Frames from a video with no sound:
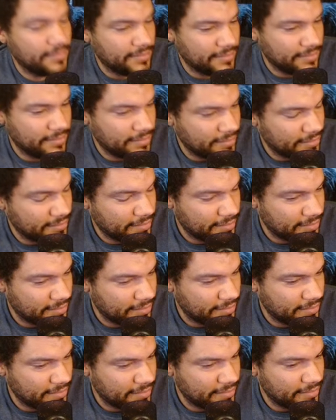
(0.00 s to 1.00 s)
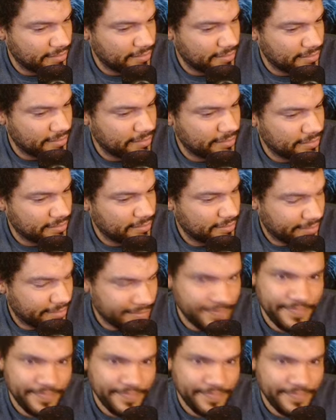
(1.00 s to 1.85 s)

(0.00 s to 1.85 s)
No one is speaking in this clip.